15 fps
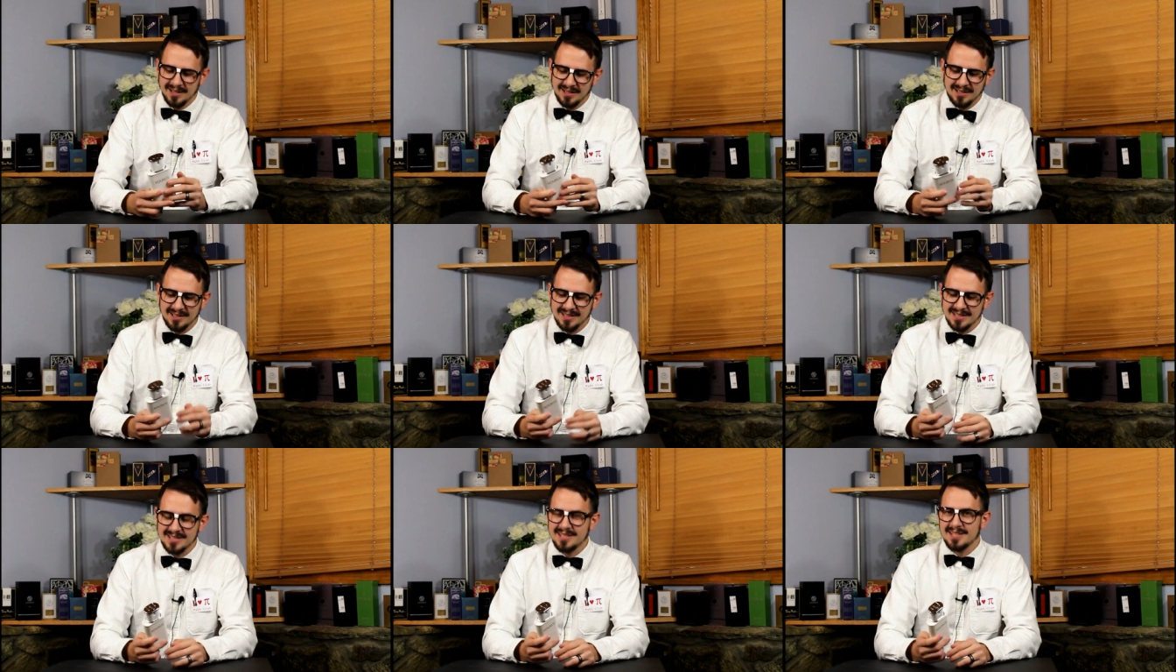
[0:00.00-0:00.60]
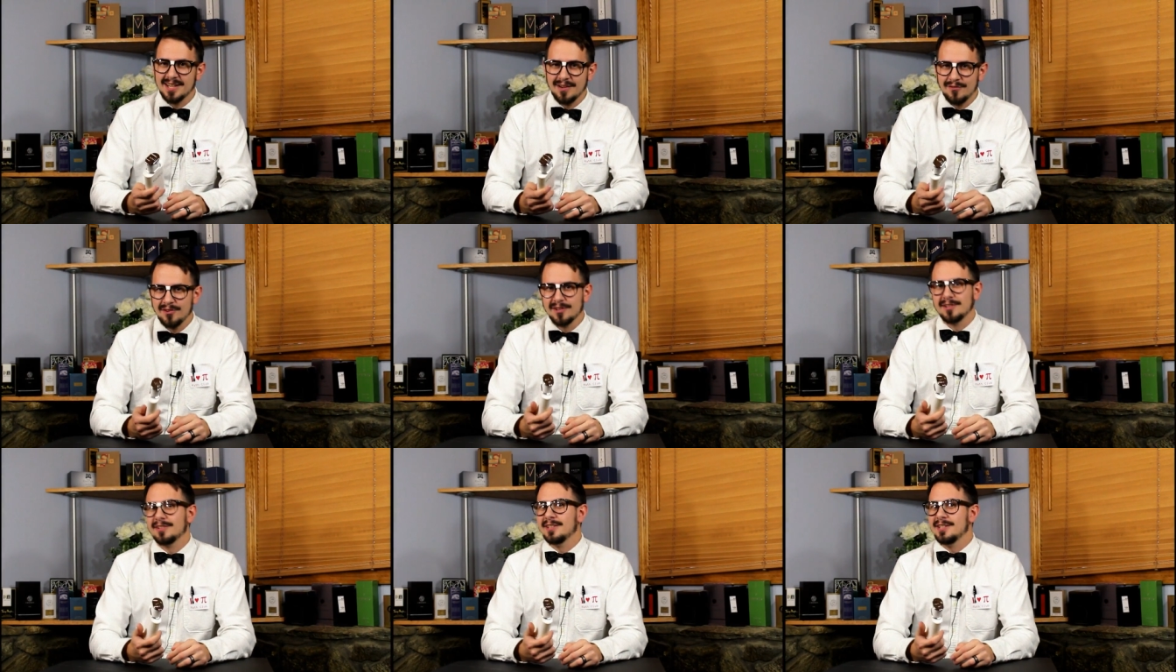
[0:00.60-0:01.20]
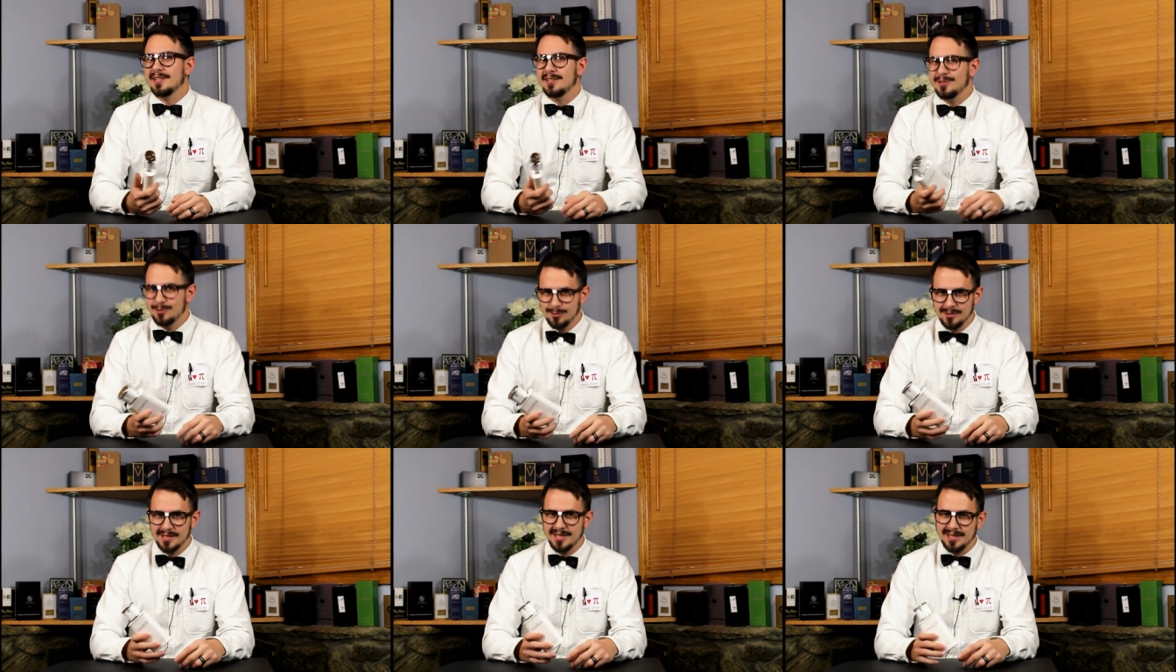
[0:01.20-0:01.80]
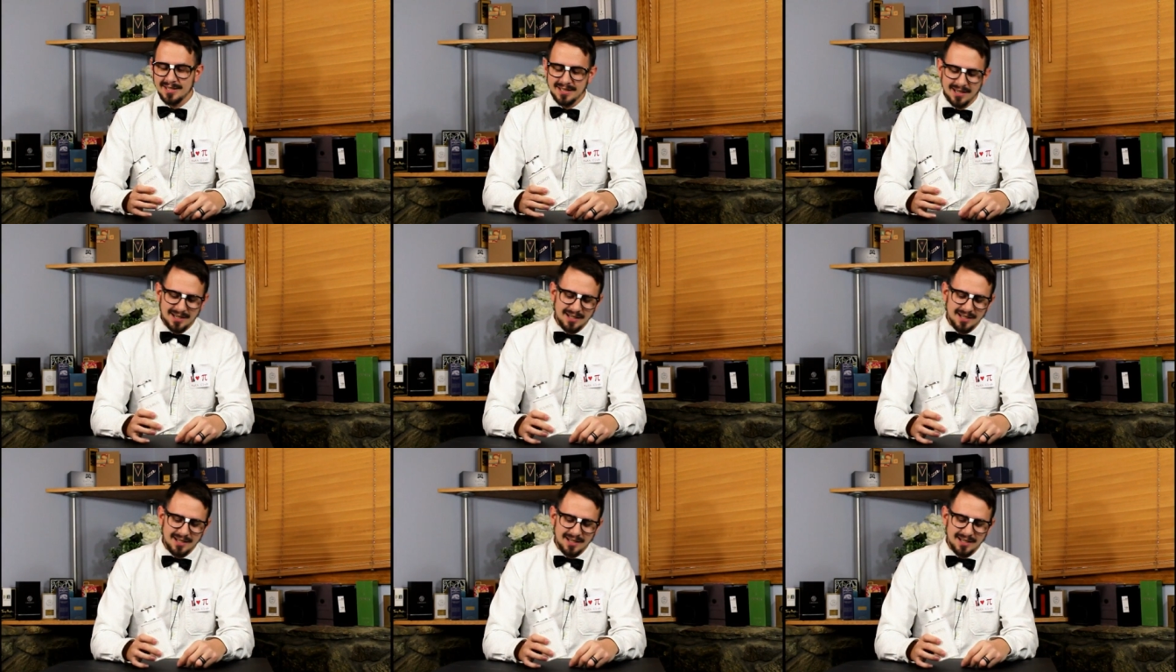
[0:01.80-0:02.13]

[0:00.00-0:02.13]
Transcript: It's definitely unique.